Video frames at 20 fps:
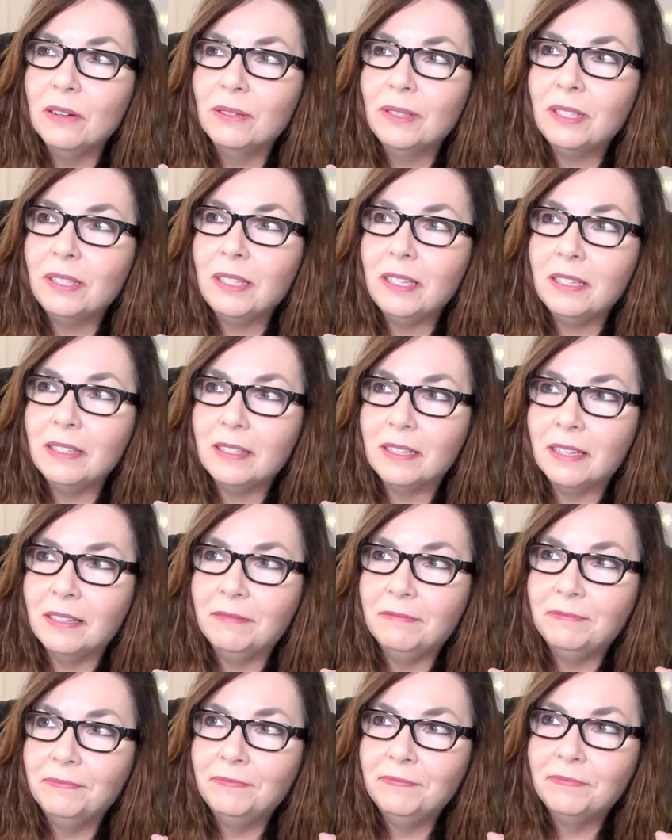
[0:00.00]

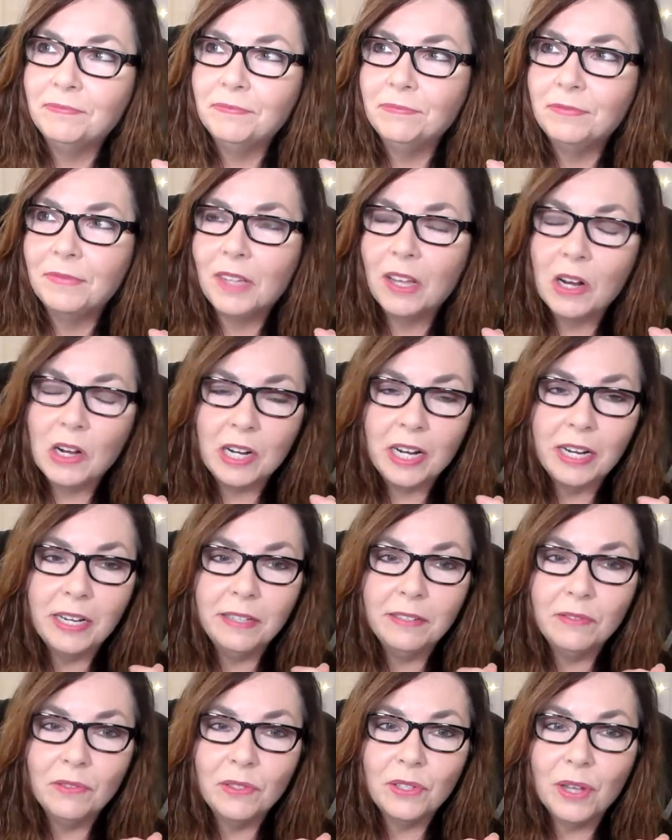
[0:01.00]
season. All
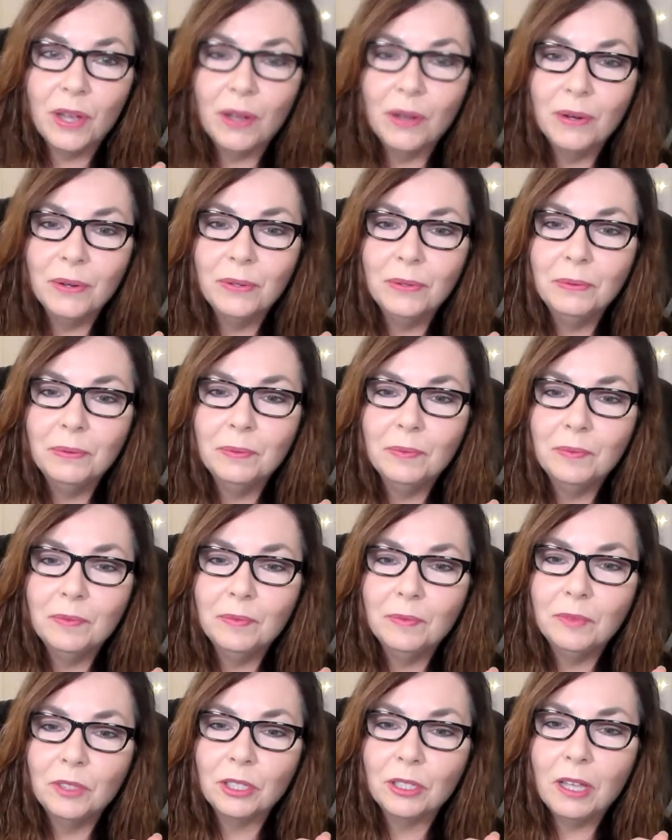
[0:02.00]
right. So
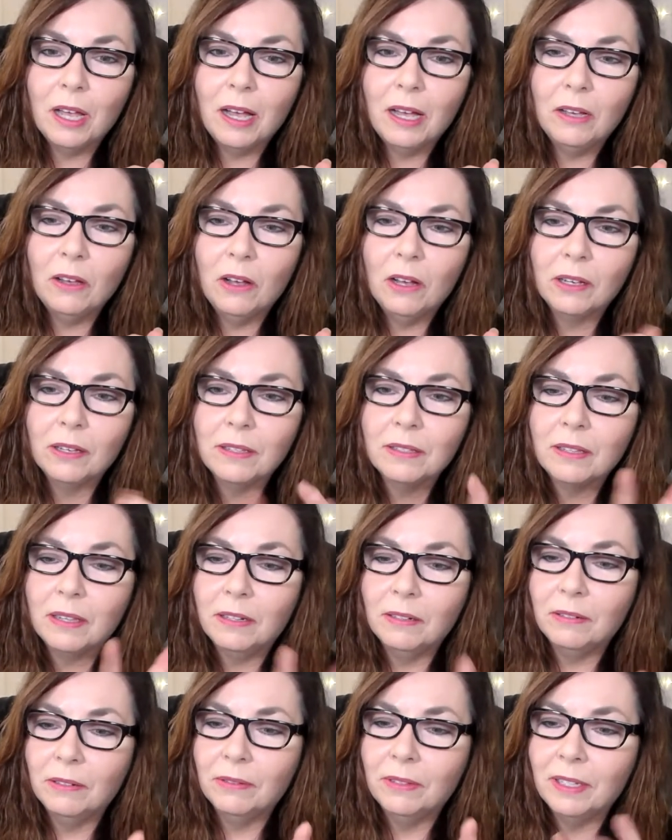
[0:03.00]
July, August,
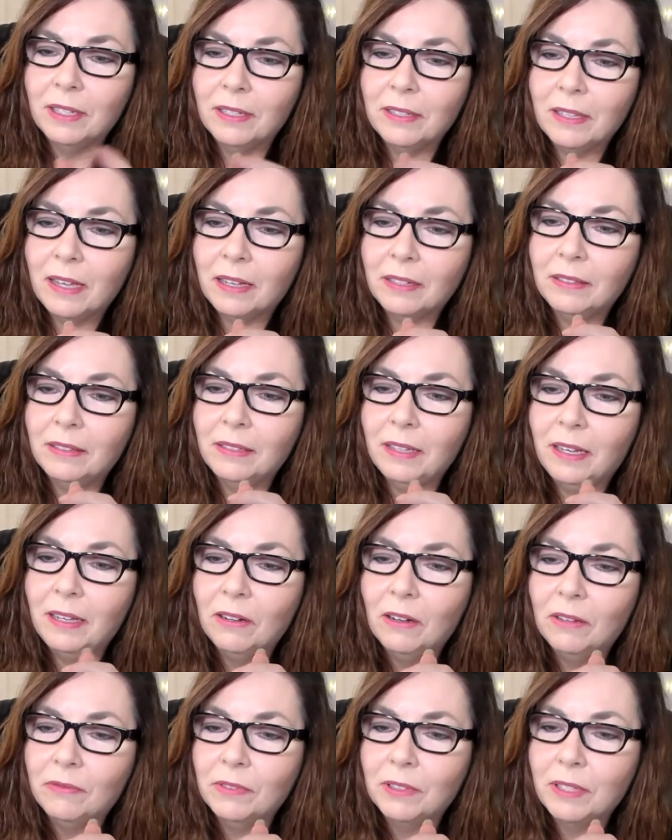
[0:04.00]
I don't know the exact date
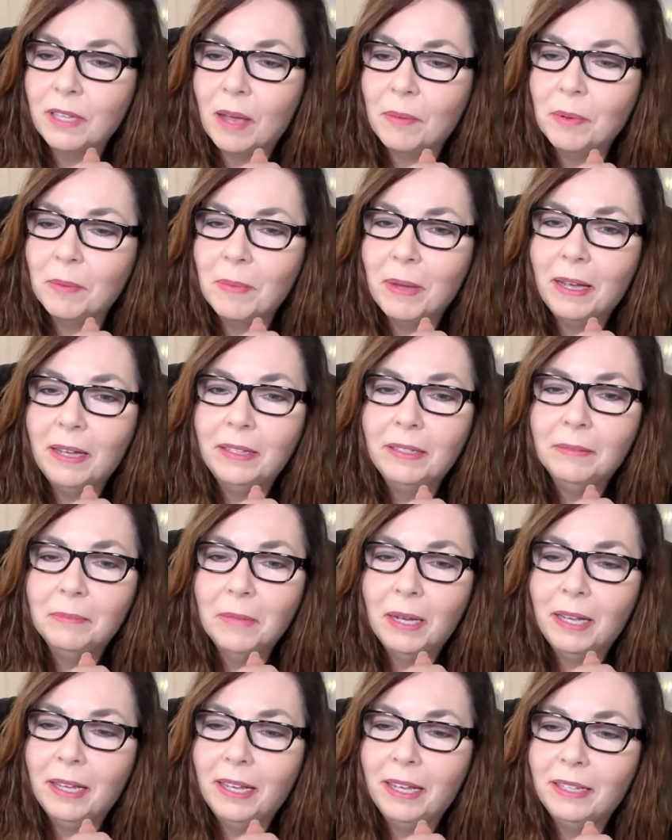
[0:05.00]
off the top of my,
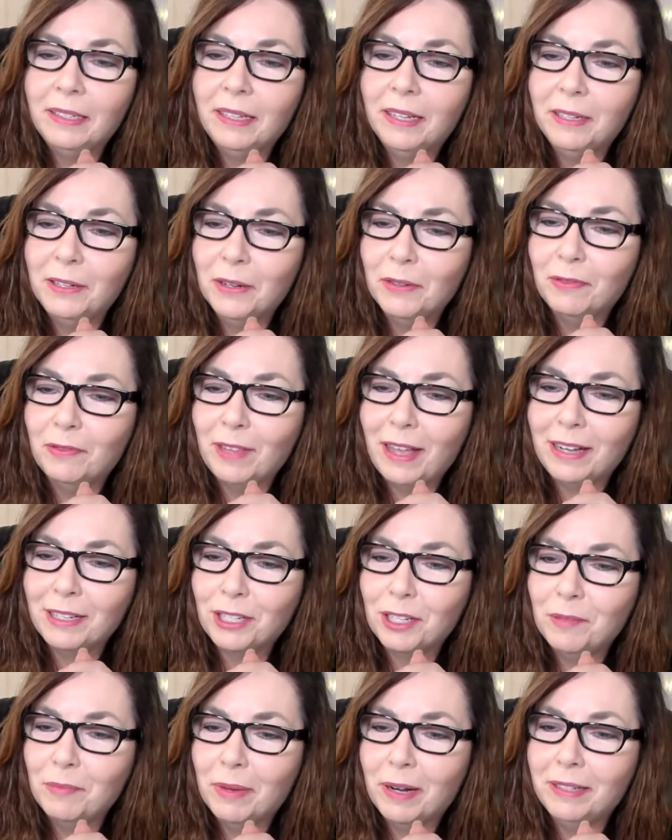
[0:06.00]
my head. Yeah, no
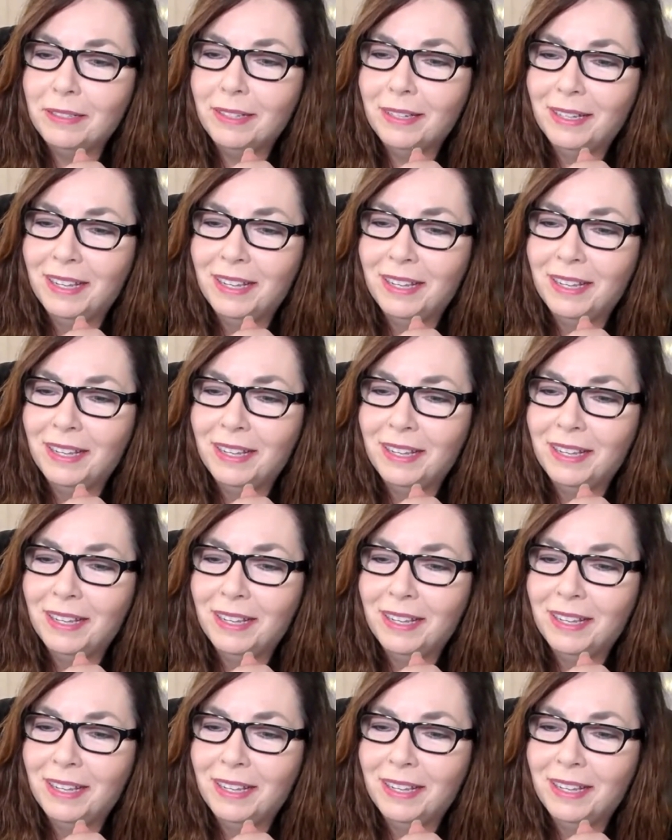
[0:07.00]
flashing, Brenda.